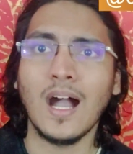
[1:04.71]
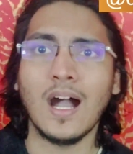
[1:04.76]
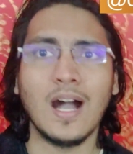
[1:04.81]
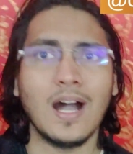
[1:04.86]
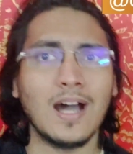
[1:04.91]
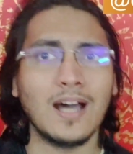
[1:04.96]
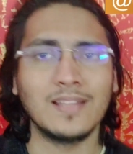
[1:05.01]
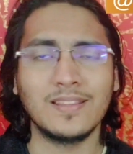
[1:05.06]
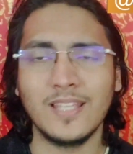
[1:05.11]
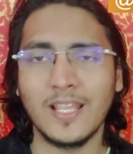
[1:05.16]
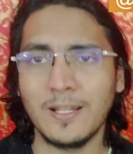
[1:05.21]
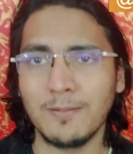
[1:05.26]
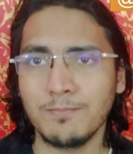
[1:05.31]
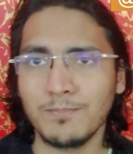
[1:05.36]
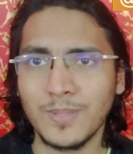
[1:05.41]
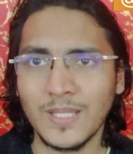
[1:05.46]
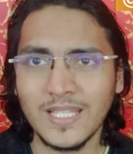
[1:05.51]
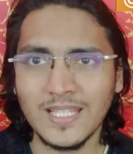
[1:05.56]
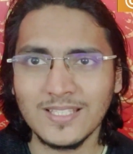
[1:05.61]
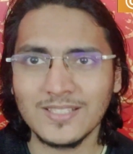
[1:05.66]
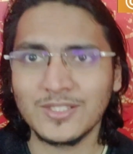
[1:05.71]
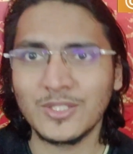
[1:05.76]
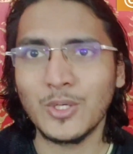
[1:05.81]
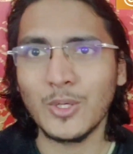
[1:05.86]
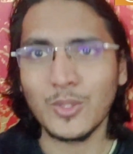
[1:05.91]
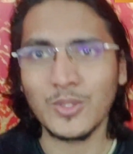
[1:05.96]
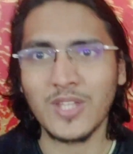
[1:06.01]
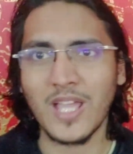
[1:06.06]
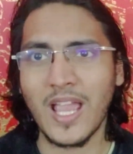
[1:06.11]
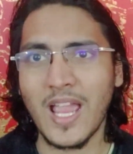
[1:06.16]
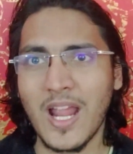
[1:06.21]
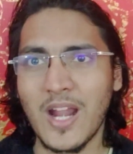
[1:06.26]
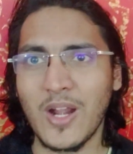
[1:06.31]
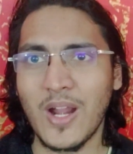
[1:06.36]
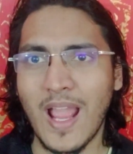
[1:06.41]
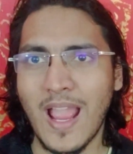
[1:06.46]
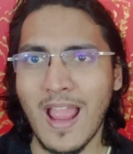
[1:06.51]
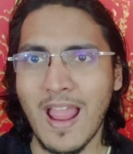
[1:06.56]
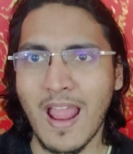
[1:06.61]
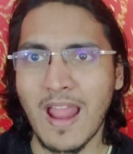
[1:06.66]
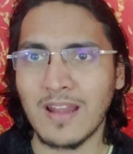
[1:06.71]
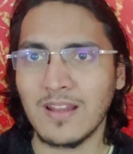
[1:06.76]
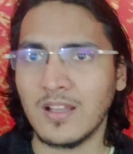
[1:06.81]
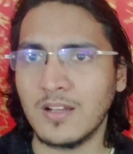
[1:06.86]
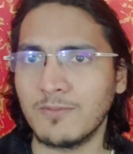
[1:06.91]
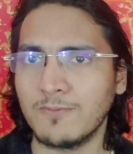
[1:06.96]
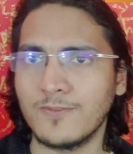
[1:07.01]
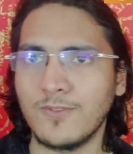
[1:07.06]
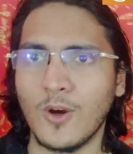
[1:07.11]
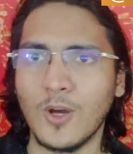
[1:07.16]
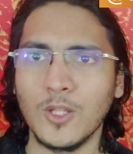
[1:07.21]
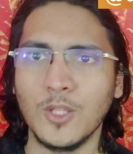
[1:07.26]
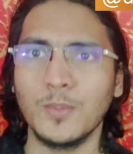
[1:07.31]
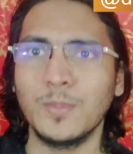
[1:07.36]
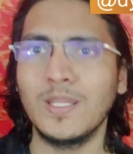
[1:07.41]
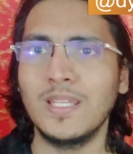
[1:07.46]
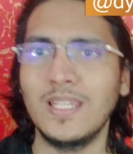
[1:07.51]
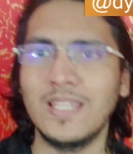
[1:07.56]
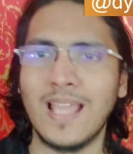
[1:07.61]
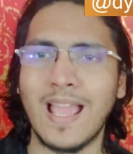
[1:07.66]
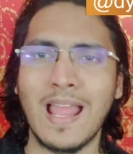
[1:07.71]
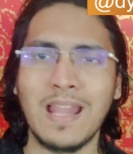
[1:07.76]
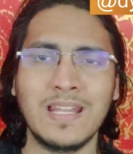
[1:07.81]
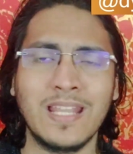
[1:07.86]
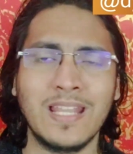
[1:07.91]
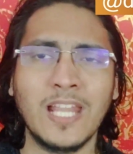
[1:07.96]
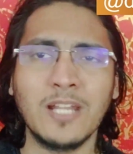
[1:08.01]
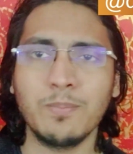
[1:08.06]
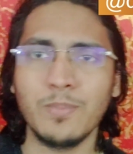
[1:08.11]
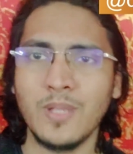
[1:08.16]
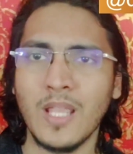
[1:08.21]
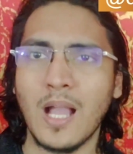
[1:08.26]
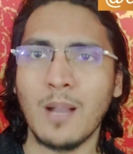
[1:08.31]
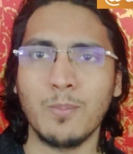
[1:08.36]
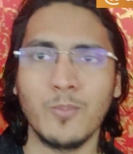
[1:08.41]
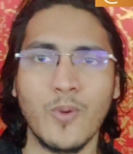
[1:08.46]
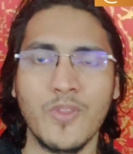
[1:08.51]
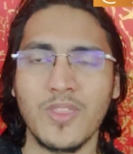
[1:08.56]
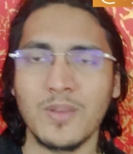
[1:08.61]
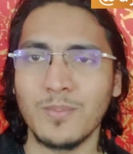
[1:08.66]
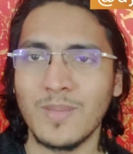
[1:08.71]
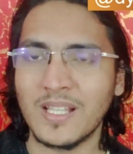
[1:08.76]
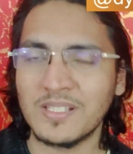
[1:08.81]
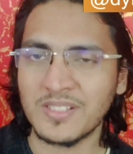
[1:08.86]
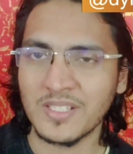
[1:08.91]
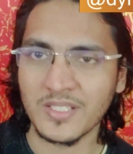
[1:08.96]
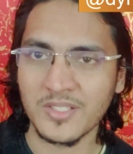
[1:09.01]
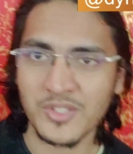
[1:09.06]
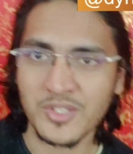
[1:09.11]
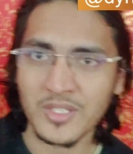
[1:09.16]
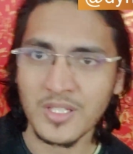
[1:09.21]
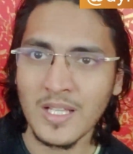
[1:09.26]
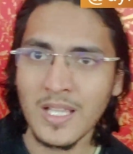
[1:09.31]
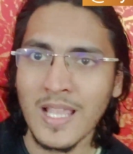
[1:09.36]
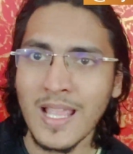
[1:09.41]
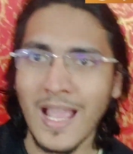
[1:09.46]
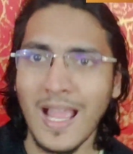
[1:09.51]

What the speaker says: then please go there and follow me and hit me up with a message.